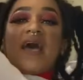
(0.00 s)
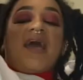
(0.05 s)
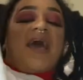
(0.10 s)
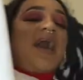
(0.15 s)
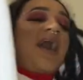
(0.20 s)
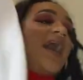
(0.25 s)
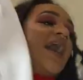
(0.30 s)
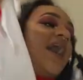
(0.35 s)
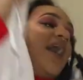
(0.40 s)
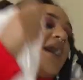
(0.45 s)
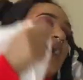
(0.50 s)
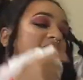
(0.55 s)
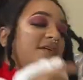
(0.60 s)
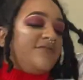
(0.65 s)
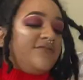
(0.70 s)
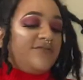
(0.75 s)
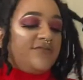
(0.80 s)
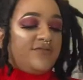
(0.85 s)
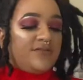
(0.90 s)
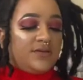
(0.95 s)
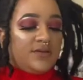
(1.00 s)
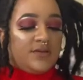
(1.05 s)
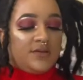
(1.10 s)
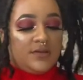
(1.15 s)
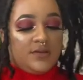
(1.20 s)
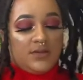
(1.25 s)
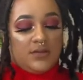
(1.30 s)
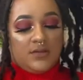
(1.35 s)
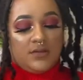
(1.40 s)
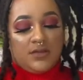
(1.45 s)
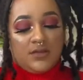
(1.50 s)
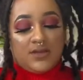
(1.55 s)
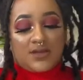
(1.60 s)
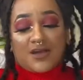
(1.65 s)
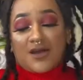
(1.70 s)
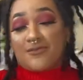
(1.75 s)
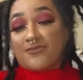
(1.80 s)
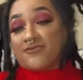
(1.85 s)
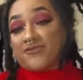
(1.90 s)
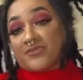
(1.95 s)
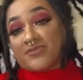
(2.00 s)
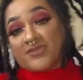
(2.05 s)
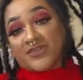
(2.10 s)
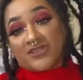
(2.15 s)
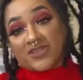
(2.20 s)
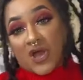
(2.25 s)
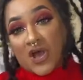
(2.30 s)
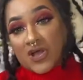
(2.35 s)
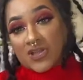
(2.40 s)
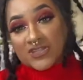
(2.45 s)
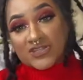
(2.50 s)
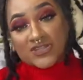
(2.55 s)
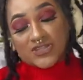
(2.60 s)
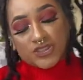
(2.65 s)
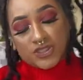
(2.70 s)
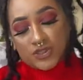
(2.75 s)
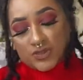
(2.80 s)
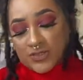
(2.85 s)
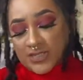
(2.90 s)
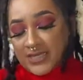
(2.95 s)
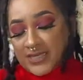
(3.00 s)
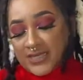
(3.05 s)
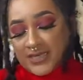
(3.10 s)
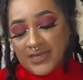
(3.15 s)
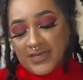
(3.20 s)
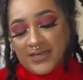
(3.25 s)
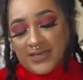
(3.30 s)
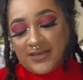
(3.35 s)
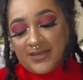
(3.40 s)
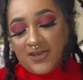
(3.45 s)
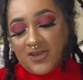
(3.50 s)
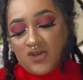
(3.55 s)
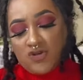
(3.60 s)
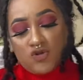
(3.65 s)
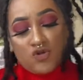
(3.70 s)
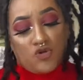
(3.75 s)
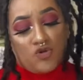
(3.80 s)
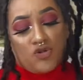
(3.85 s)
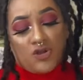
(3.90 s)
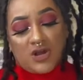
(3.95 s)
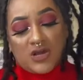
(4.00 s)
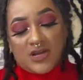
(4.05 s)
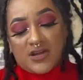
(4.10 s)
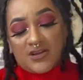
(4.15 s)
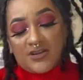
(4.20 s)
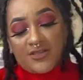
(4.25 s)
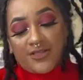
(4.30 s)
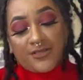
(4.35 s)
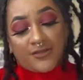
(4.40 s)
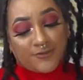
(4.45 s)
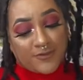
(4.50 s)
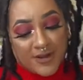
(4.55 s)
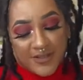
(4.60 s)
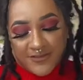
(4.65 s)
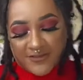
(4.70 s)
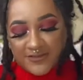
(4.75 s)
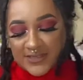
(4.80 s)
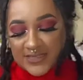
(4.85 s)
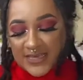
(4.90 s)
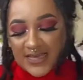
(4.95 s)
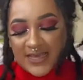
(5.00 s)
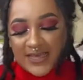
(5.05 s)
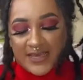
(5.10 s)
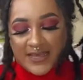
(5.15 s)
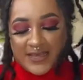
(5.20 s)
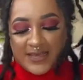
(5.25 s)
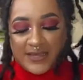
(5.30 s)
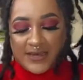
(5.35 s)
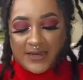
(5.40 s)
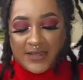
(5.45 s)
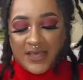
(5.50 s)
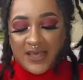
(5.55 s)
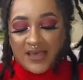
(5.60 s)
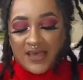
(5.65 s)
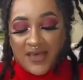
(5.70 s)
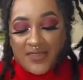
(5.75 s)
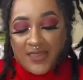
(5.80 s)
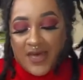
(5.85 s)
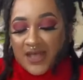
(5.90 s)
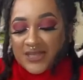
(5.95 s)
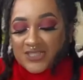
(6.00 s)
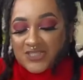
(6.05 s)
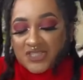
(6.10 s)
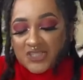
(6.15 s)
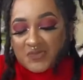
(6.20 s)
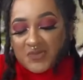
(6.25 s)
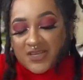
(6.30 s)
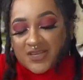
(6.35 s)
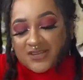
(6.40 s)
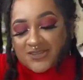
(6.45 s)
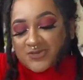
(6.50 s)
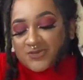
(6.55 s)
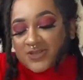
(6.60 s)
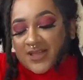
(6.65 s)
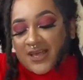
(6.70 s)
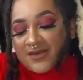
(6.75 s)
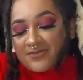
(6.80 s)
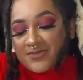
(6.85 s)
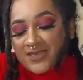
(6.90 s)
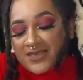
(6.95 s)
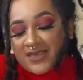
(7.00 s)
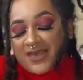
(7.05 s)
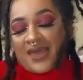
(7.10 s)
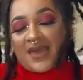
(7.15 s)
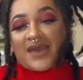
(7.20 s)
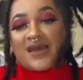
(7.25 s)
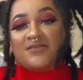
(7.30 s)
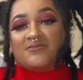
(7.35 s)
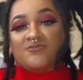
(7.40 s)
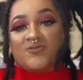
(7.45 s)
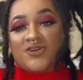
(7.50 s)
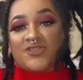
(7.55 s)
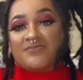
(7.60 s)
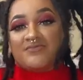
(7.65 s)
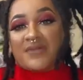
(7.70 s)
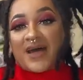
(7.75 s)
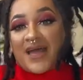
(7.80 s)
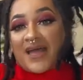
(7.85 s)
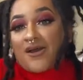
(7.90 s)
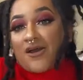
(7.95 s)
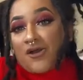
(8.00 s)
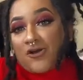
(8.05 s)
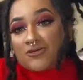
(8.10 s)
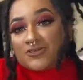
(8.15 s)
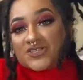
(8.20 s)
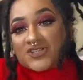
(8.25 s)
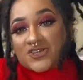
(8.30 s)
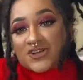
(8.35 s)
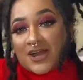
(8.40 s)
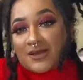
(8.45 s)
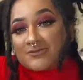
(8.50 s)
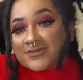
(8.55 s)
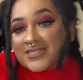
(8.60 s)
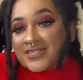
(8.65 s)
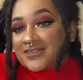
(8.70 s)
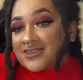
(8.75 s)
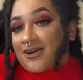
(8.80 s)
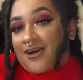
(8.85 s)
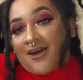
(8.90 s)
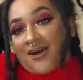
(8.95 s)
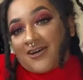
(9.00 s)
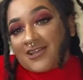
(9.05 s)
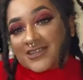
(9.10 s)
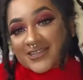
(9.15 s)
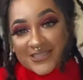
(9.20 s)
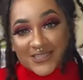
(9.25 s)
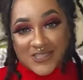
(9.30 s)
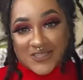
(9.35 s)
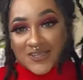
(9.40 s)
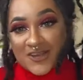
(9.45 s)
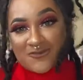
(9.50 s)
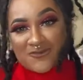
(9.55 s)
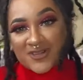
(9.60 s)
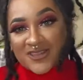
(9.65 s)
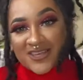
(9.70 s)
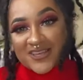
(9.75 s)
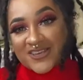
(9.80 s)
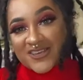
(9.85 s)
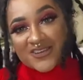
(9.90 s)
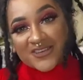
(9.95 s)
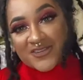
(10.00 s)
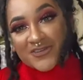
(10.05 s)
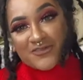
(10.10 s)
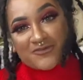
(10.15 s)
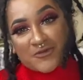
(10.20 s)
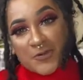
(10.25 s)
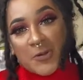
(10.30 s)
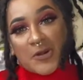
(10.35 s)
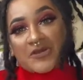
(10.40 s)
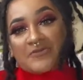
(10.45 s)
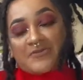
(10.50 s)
have come from the Dollar Tree or thrifted. And that's just because when I began with my altar, I was in college and I really couldn't afford